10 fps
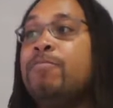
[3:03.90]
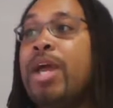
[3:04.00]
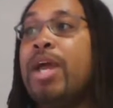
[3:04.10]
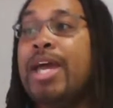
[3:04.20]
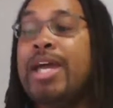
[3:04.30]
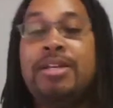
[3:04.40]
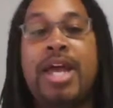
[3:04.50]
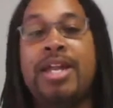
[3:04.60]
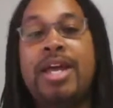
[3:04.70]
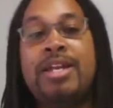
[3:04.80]

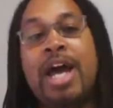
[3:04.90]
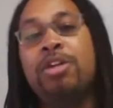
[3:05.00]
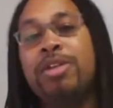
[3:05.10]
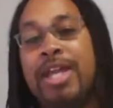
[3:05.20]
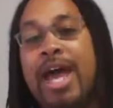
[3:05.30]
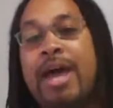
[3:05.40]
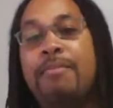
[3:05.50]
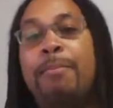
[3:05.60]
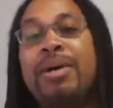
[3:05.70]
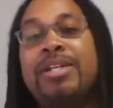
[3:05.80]
And not only that,
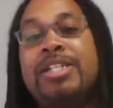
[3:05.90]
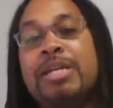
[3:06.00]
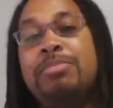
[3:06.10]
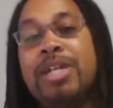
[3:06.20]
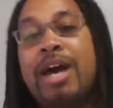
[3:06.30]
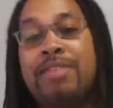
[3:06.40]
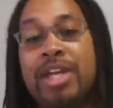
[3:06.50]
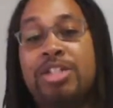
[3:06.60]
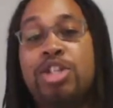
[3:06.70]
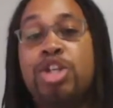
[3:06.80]
but deep diving
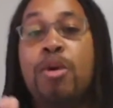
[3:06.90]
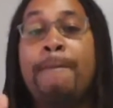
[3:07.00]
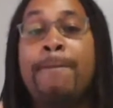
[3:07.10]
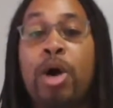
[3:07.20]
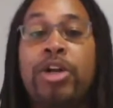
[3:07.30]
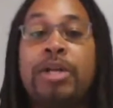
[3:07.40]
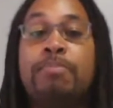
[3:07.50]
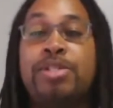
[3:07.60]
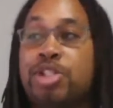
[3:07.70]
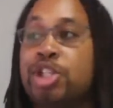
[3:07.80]
into your market
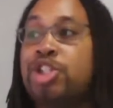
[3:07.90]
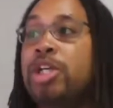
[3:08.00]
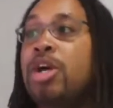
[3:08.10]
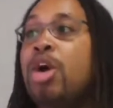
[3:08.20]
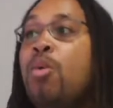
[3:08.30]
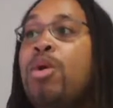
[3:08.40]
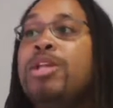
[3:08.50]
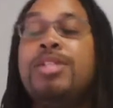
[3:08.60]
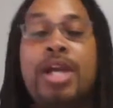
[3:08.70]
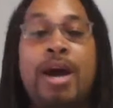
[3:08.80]
position. What is
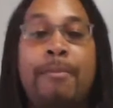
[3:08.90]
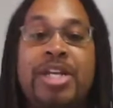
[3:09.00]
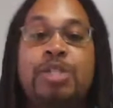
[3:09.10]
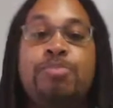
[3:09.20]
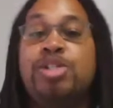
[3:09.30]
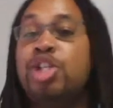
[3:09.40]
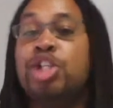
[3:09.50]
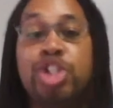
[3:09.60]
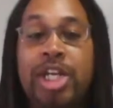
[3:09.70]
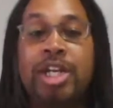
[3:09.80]
the company's
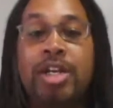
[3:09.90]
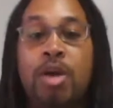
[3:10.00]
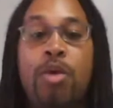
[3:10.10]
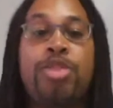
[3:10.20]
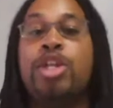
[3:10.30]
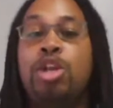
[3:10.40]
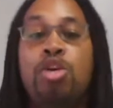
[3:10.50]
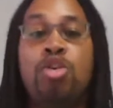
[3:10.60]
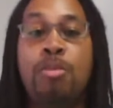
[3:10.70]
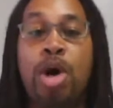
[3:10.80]
positioning within the
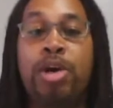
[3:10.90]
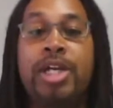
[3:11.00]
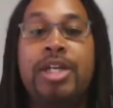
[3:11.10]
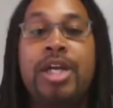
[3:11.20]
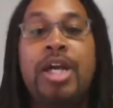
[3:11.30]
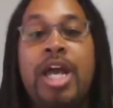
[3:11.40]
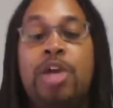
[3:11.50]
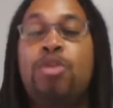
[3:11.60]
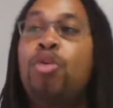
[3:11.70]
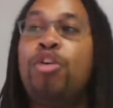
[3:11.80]
local market in
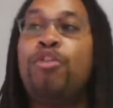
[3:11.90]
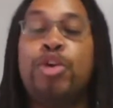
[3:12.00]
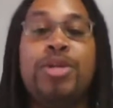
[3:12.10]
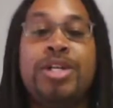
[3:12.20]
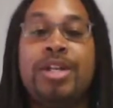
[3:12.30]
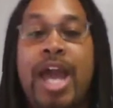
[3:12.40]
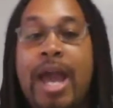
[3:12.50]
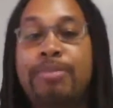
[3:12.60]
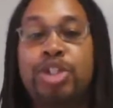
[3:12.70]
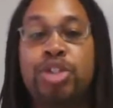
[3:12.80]
order for you to
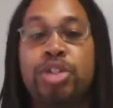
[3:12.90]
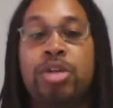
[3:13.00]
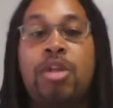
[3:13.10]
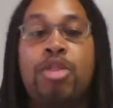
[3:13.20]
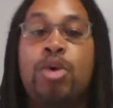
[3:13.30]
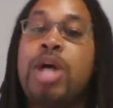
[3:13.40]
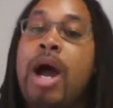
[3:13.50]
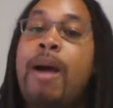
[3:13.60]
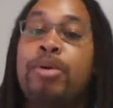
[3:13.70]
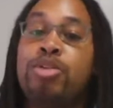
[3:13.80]
capture those
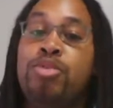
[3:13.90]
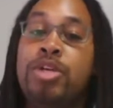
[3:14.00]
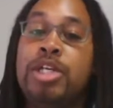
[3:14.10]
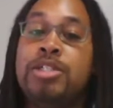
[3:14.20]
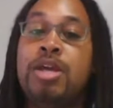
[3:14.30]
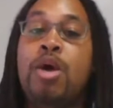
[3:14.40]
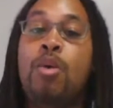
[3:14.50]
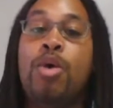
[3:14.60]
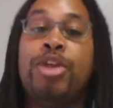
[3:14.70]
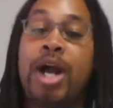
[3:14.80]
opportunities
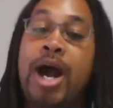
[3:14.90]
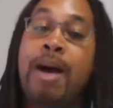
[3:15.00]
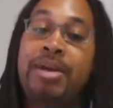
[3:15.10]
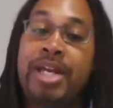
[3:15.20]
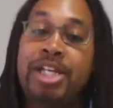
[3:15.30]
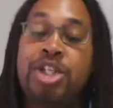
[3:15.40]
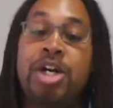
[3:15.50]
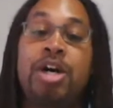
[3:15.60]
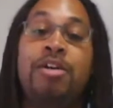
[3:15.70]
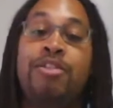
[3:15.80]
with a combination
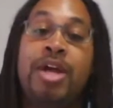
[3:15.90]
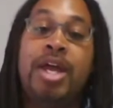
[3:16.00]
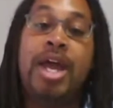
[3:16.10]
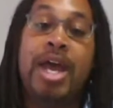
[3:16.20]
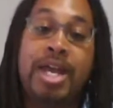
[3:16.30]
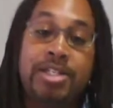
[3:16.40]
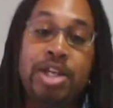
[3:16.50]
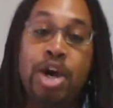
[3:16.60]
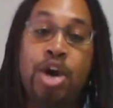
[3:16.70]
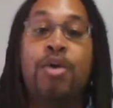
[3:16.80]
of
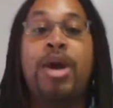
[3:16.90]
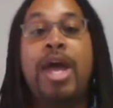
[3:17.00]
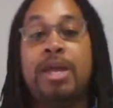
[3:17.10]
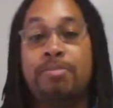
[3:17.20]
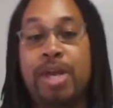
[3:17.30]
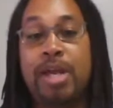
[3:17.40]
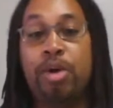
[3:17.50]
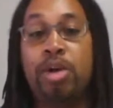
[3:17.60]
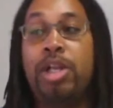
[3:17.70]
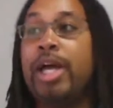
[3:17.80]
SEO and
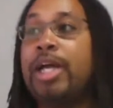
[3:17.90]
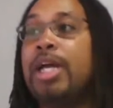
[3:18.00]
pay-per-click?